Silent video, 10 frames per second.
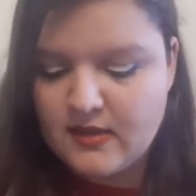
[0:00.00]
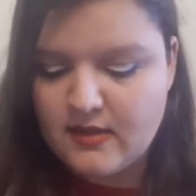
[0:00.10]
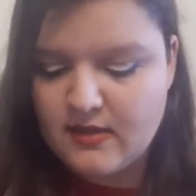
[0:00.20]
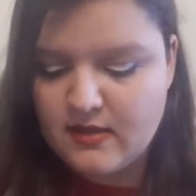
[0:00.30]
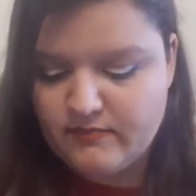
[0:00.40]

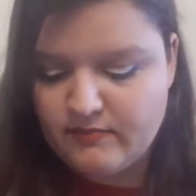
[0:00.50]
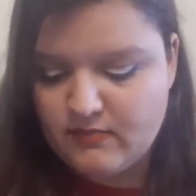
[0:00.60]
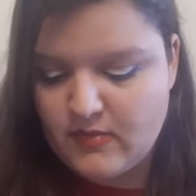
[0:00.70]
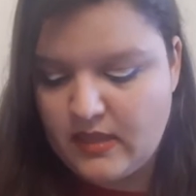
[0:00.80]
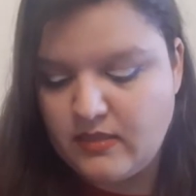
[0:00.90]

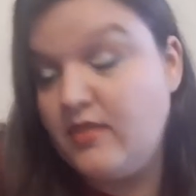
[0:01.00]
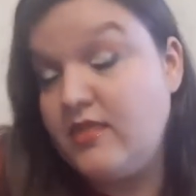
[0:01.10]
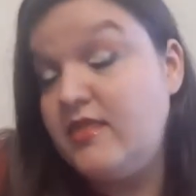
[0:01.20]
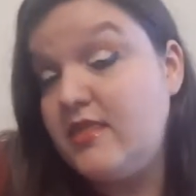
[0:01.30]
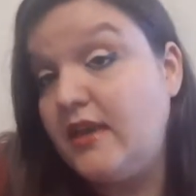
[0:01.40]
and
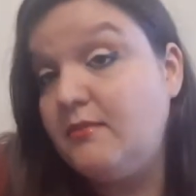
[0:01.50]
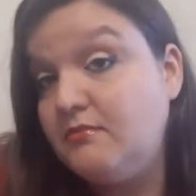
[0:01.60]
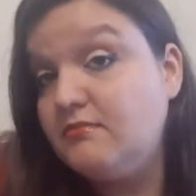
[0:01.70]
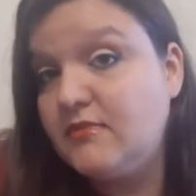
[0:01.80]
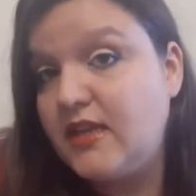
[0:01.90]

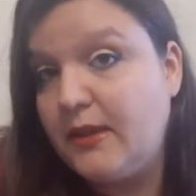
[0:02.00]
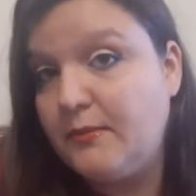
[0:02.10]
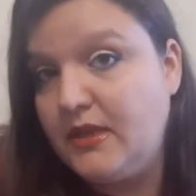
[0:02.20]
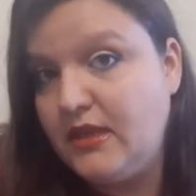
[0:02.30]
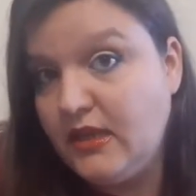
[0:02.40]
that can
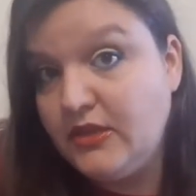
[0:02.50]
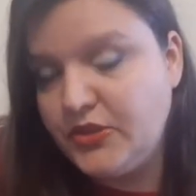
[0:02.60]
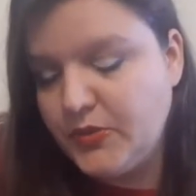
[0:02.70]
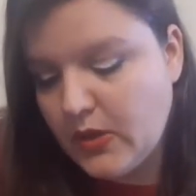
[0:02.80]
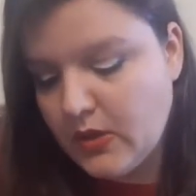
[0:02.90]
be a
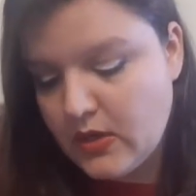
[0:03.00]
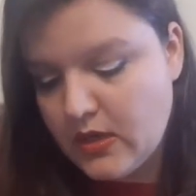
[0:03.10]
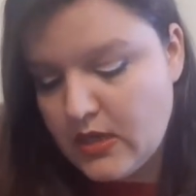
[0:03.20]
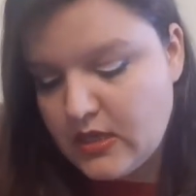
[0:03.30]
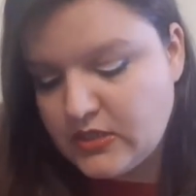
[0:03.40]
duo.
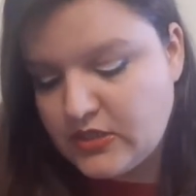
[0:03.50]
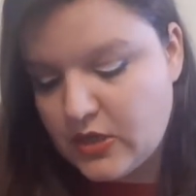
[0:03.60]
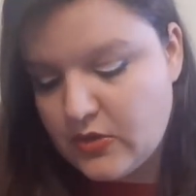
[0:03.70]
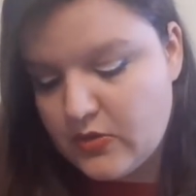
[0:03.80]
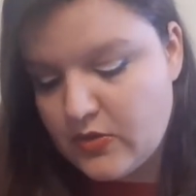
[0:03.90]
So